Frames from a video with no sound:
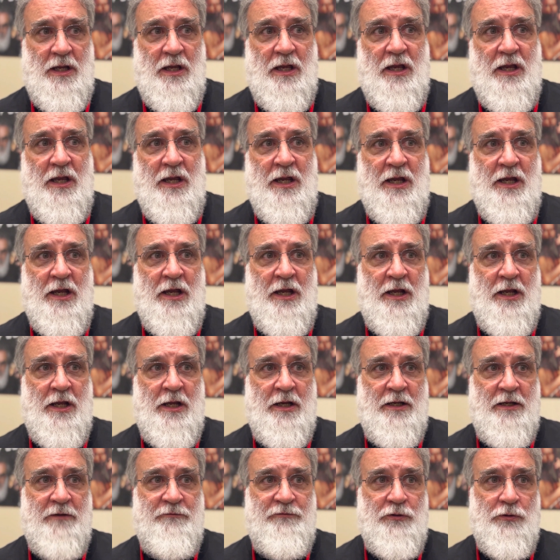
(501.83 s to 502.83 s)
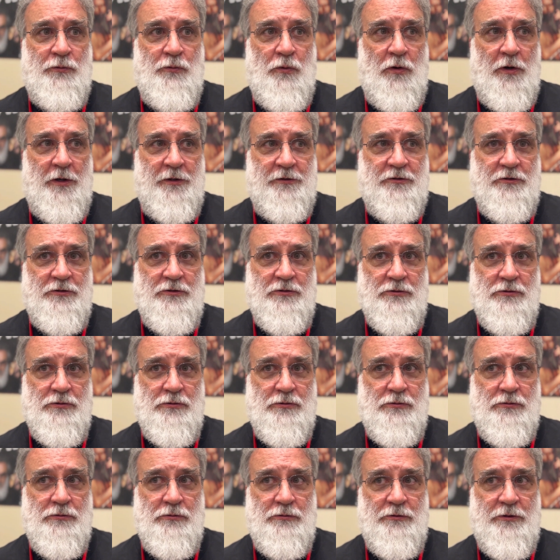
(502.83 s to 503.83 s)
And if you wanted to
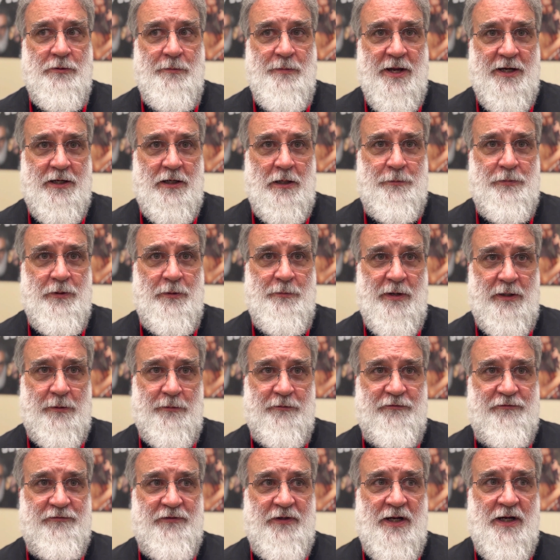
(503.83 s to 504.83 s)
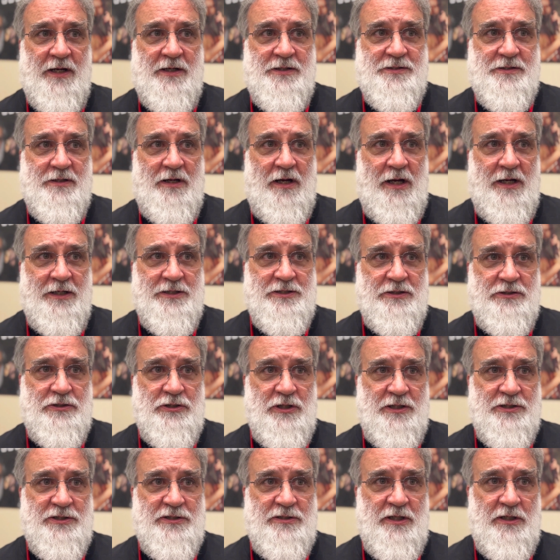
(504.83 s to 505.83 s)
do the makeup and makeup effects, I
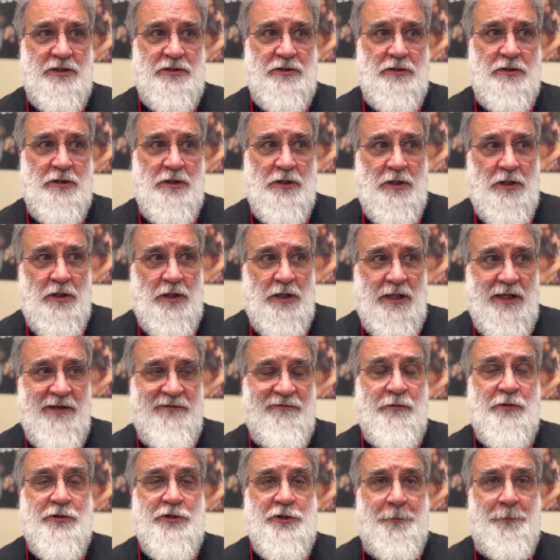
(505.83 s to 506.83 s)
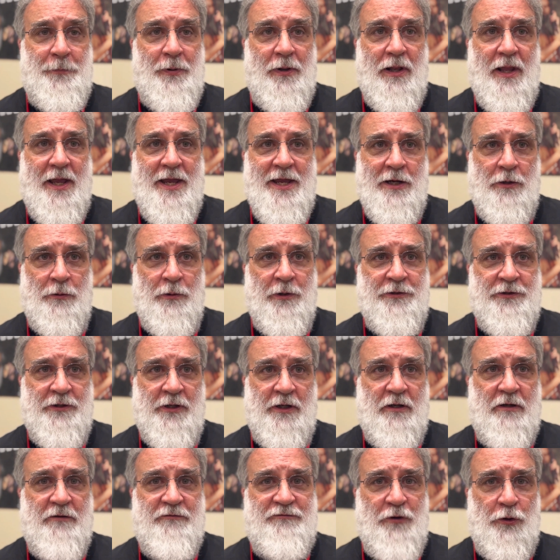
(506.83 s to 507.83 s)
suggest that even when you're playing with it,
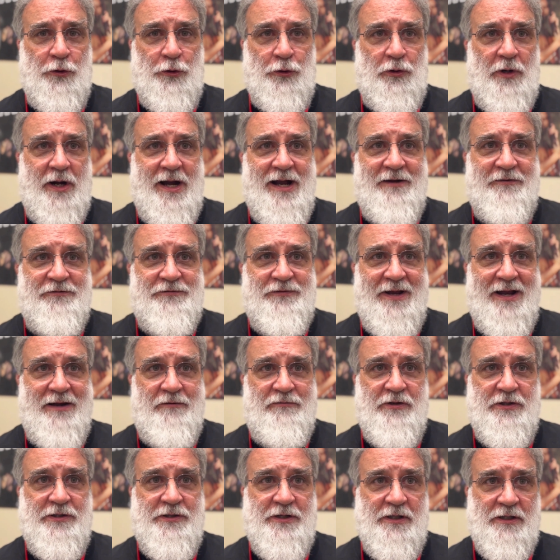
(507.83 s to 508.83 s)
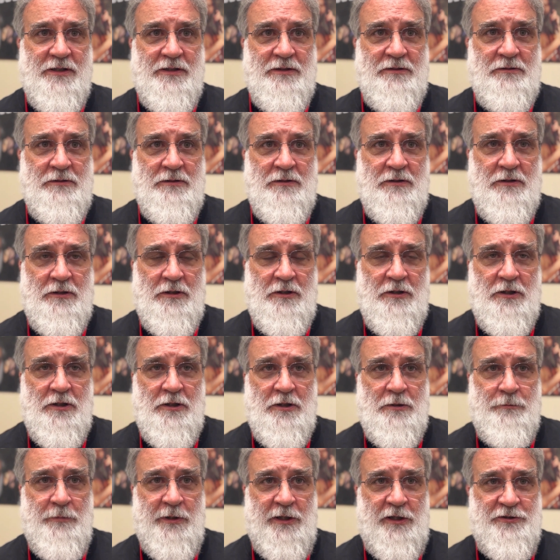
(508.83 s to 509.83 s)
photograph
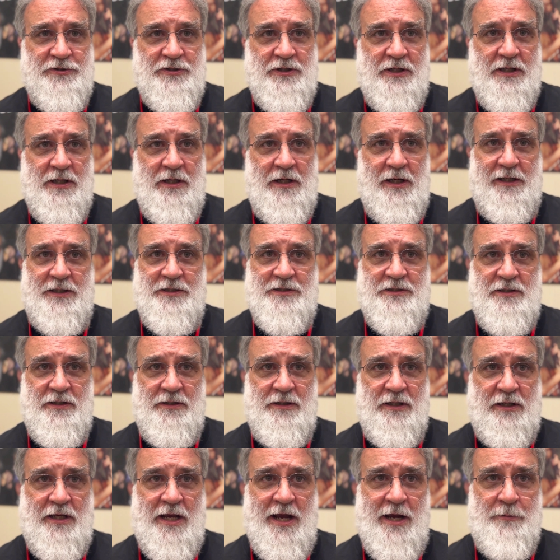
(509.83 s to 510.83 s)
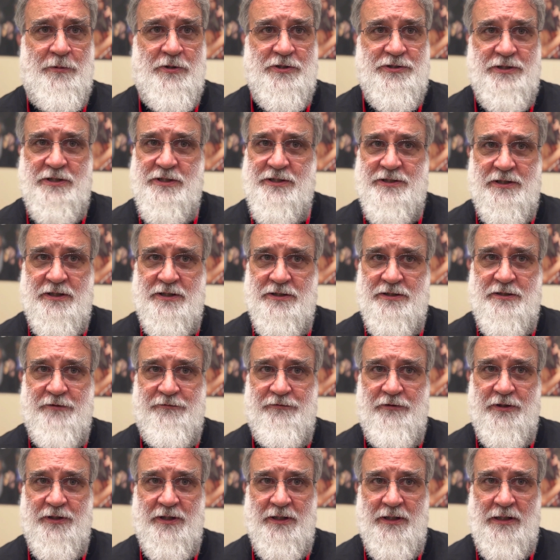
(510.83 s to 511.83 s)
everything, because again, like I said, the camera sees things
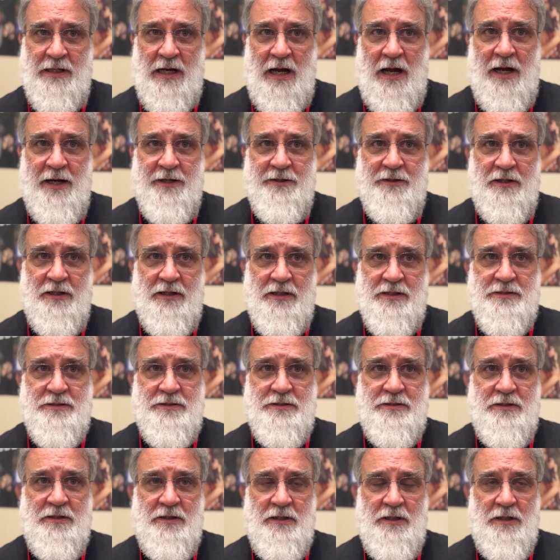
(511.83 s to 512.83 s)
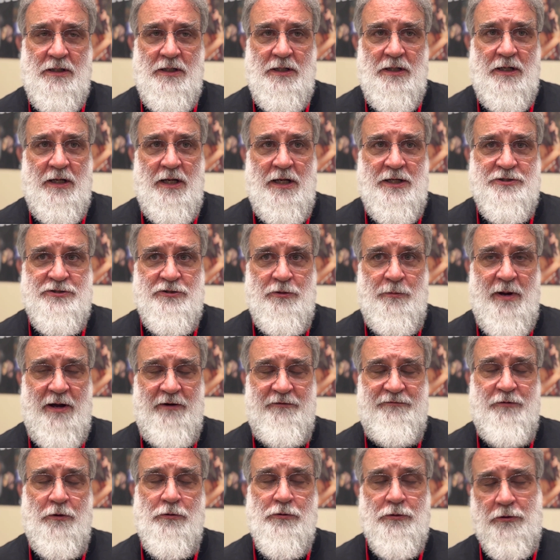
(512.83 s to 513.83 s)
different than the eye does. And so by
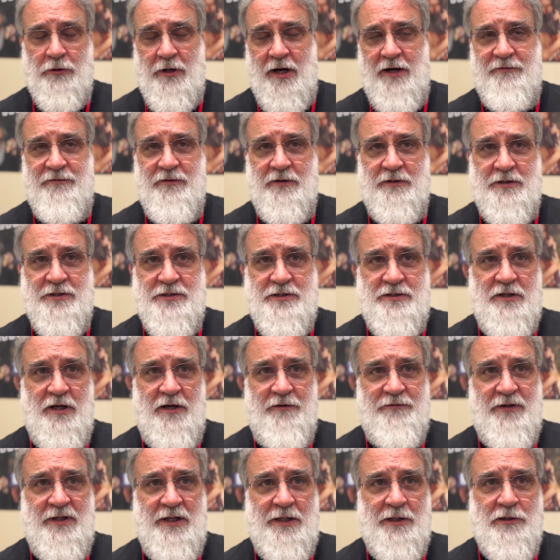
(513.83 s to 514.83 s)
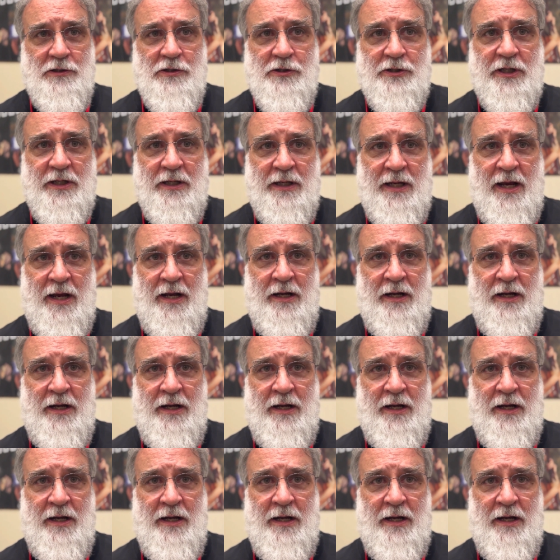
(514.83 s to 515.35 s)
photographing the stuff and then looking at